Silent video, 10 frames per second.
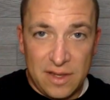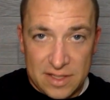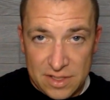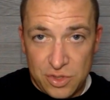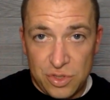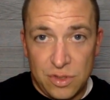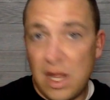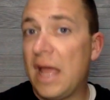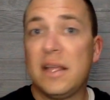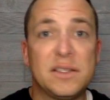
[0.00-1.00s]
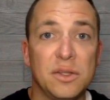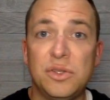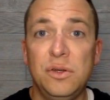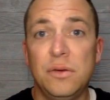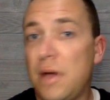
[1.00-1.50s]
decision. I can still
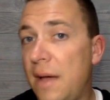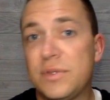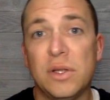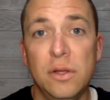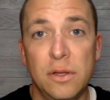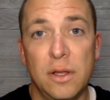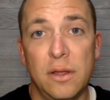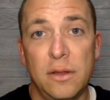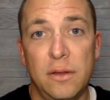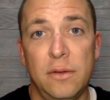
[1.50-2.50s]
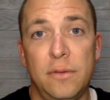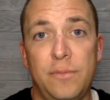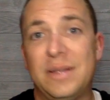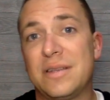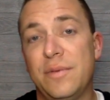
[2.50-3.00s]
do you, absolutely
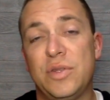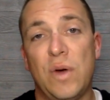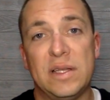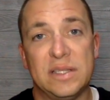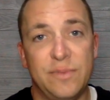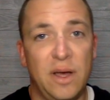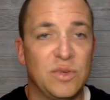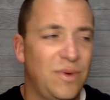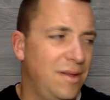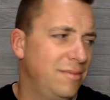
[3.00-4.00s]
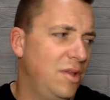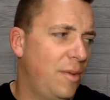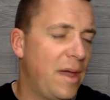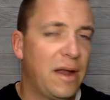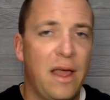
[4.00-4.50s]
but it's going to be twice as much. Well, no,
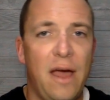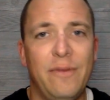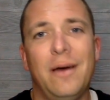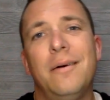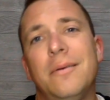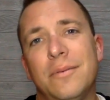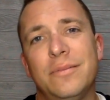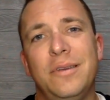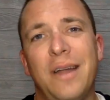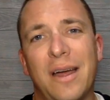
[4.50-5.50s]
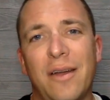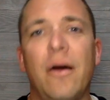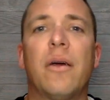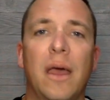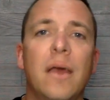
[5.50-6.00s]
I'm not going to have that. Oh, you're not going
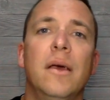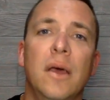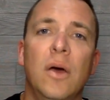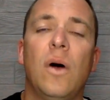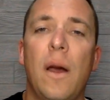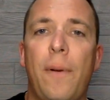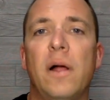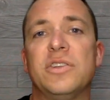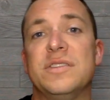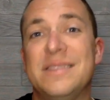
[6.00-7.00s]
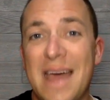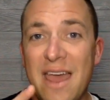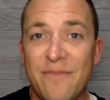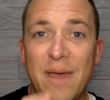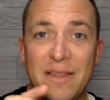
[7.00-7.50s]
to. Okay. Well, I apologize.
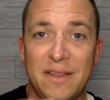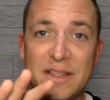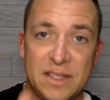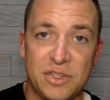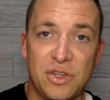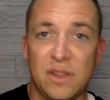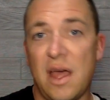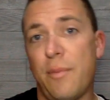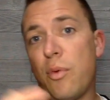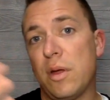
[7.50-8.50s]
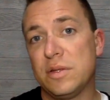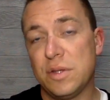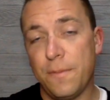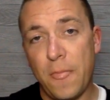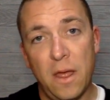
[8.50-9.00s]
They've made the decision at that point.
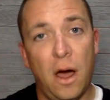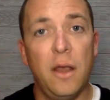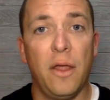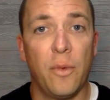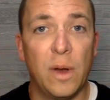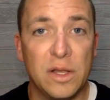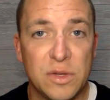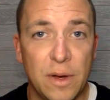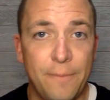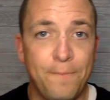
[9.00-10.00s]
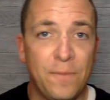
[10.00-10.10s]
So another way to do it.